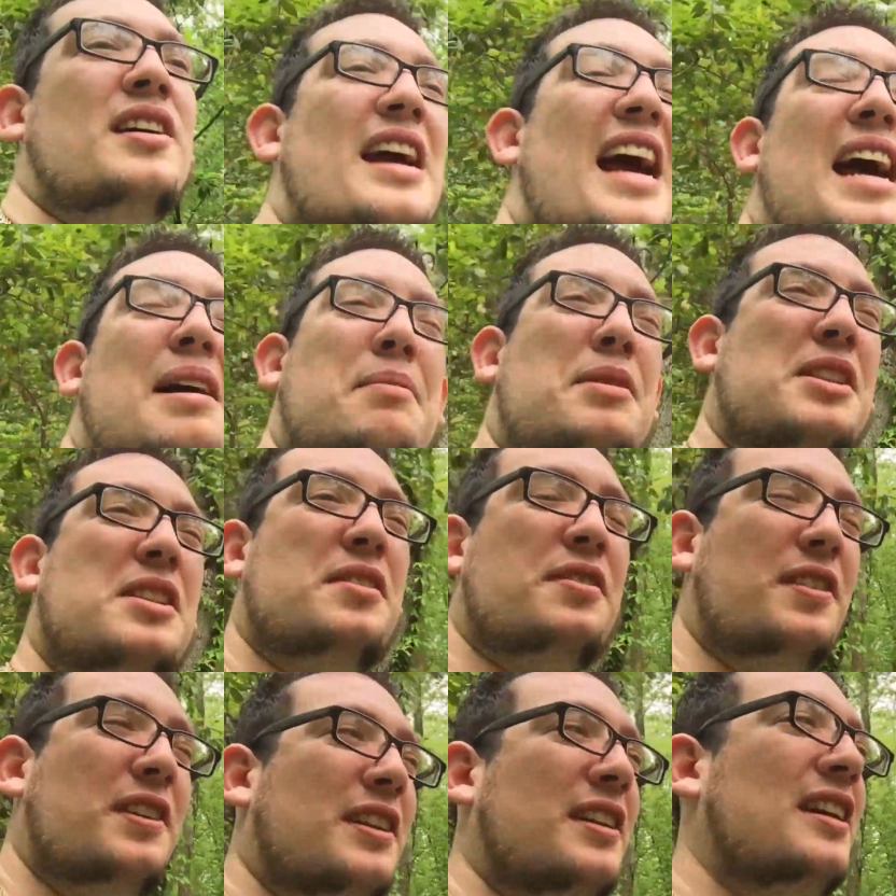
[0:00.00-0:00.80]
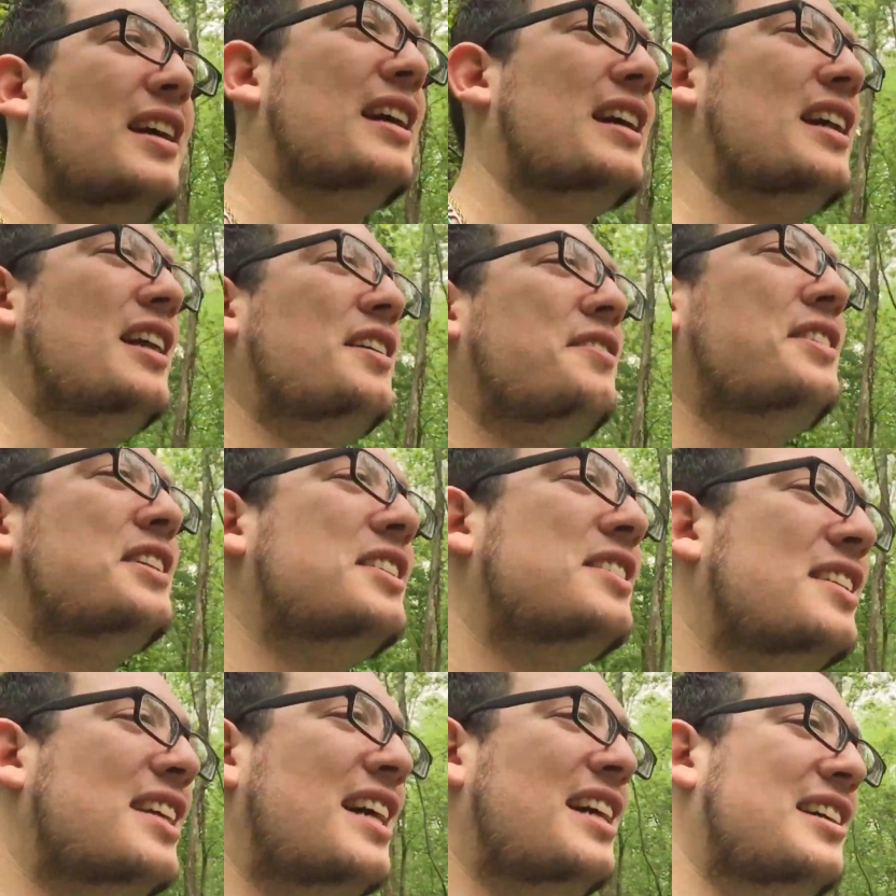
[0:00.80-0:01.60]
atmosphere. Like, I love the
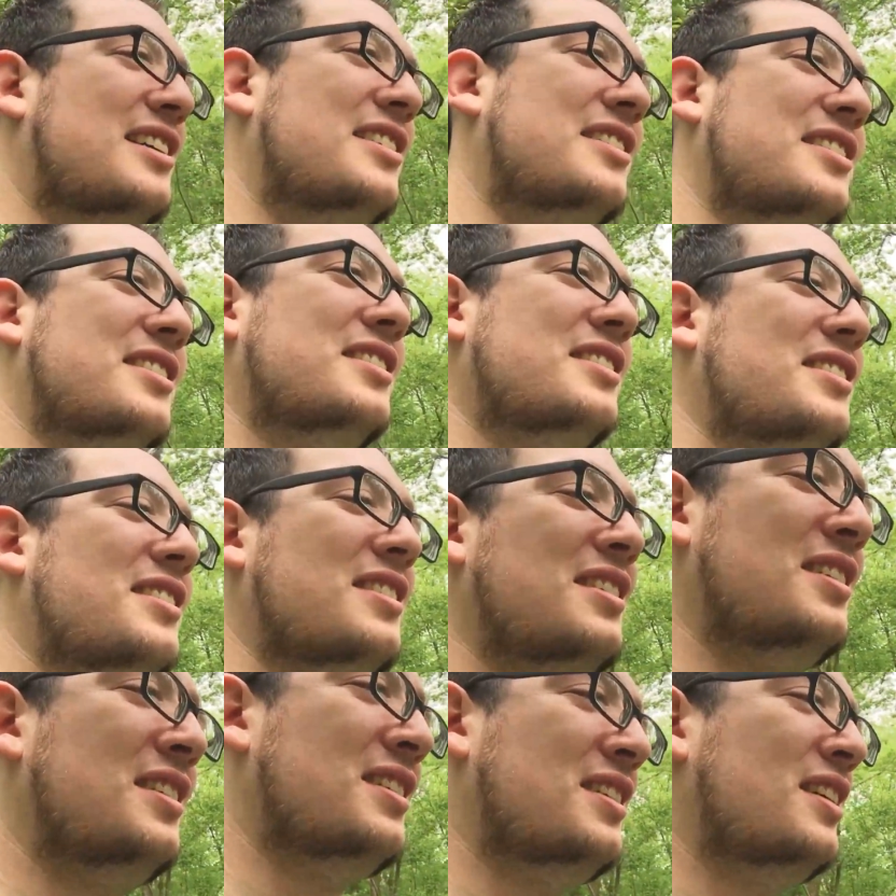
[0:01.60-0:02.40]
sounds,